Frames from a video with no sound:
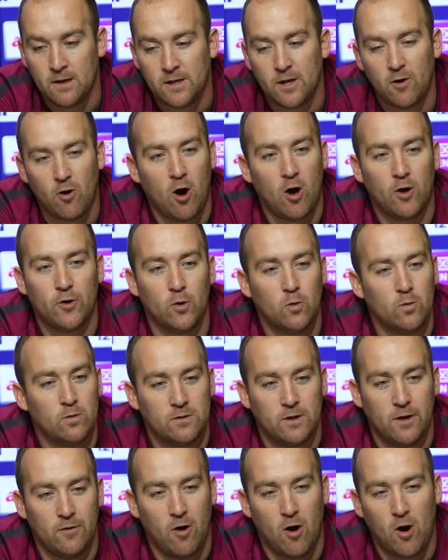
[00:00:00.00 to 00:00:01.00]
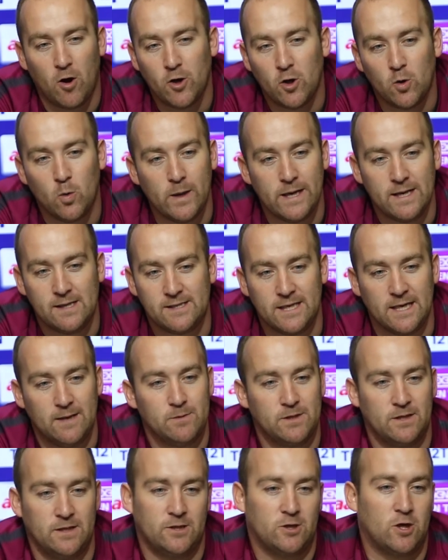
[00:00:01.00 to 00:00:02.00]
there are no weak
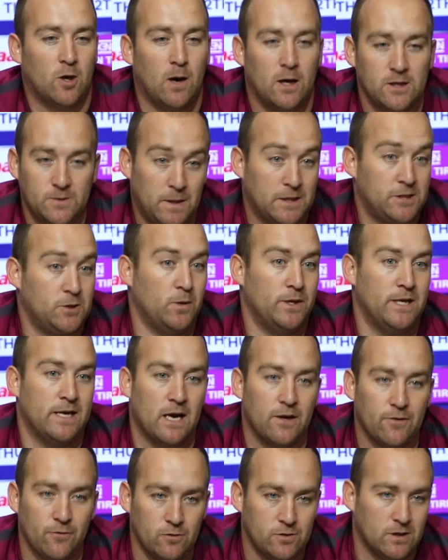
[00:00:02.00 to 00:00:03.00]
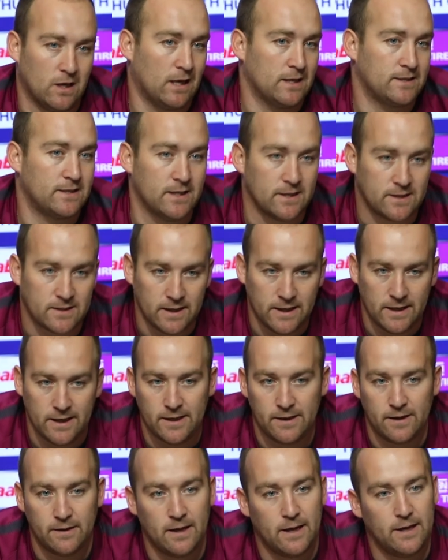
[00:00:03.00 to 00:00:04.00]
teams in this, especially when you get through to the last
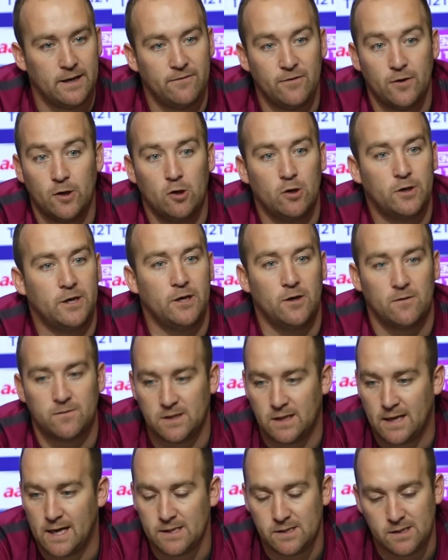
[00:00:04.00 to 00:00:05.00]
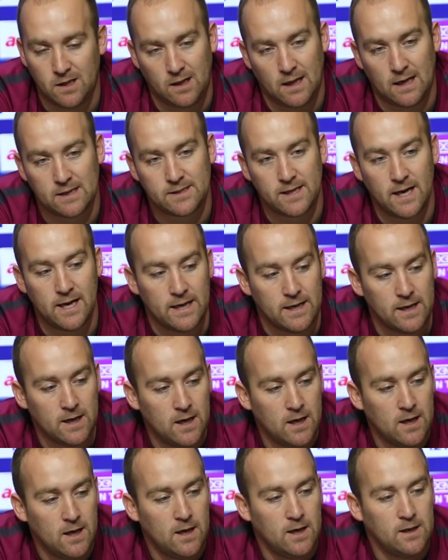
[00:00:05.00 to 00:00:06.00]
16, and then if you're lucky enough to get into the last 8,
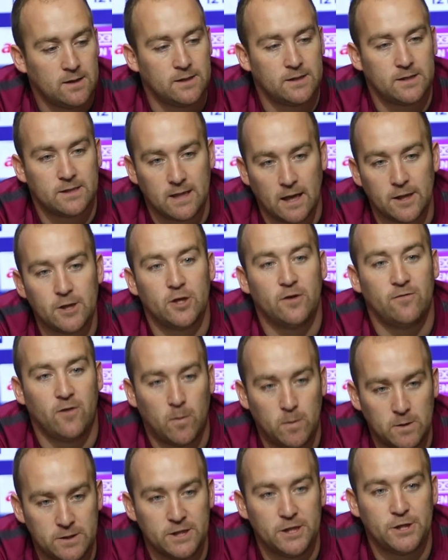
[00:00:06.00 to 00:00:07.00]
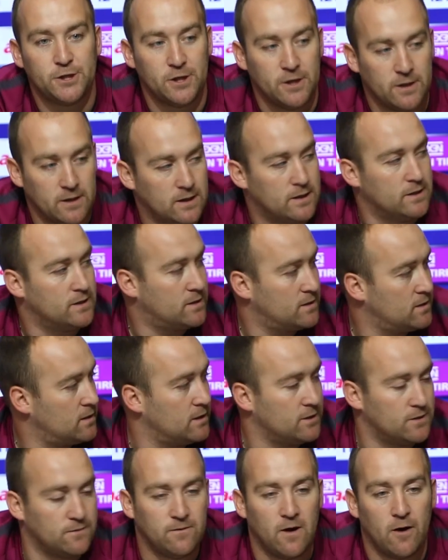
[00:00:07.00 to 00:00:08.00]
the standard of opposition is
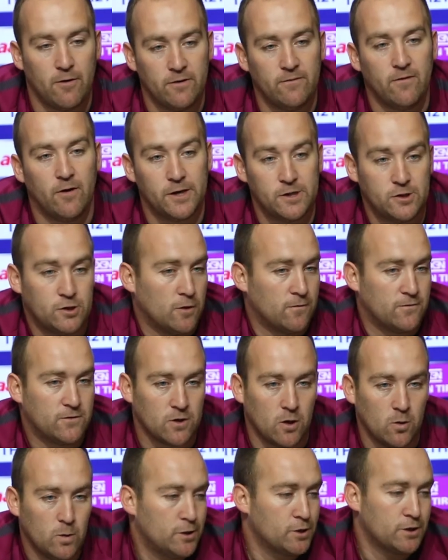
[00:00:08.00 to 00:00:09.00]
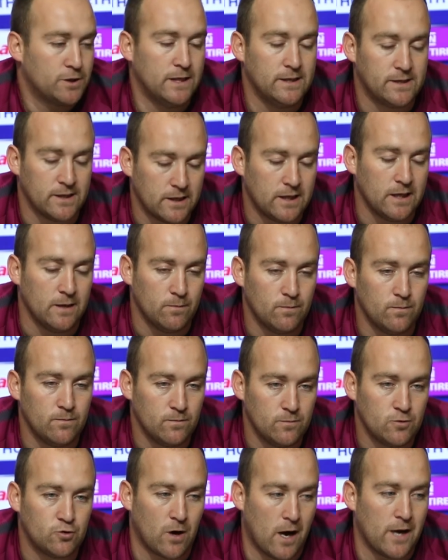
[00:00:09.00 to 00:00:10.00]
very, very tough. So we just need to keep
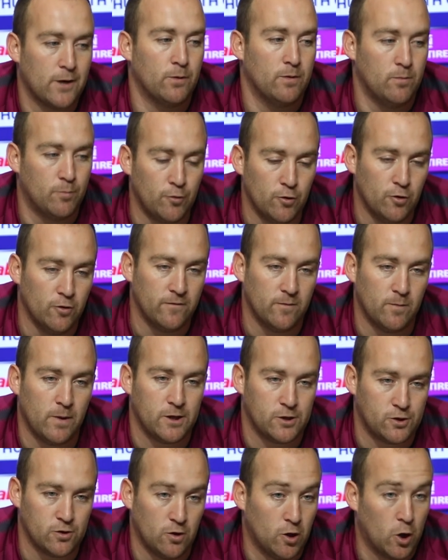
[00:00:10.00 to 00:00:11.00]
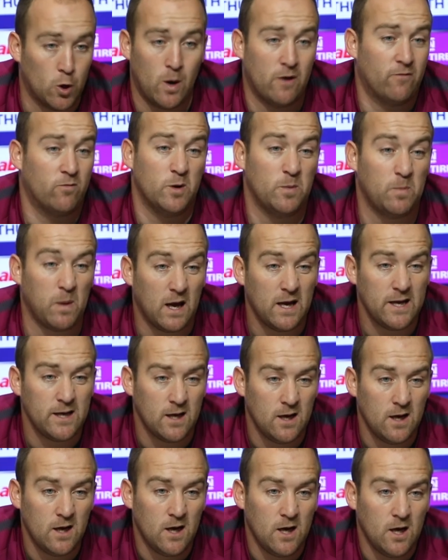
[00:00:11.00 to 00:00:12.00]
trying to improve and make sure that whoever we play,
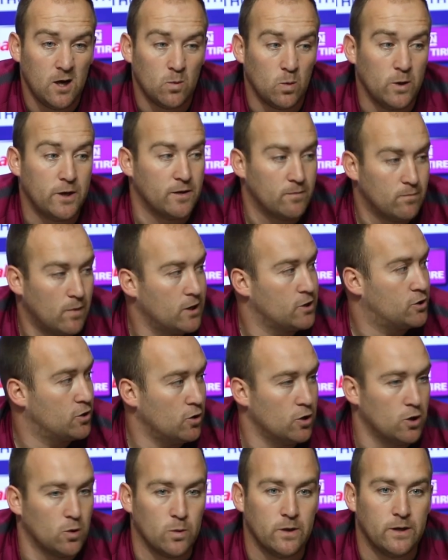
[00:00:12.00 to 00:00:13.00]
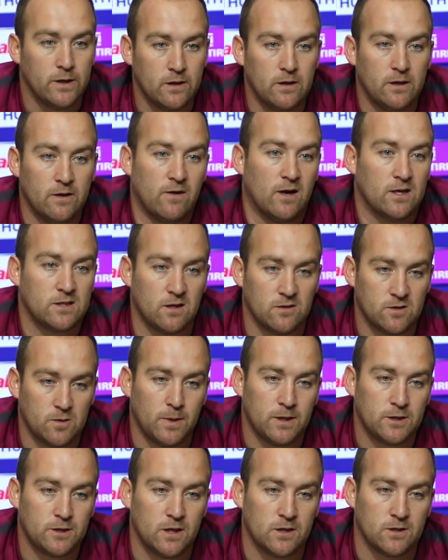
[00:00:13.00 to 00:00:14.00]
we can make sure that we give ourselves the
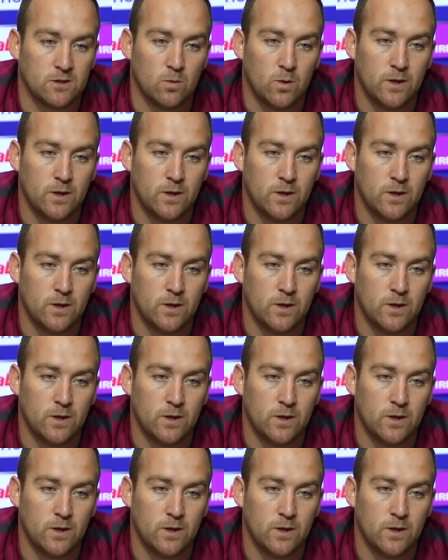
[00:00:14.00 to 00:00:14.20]
best chance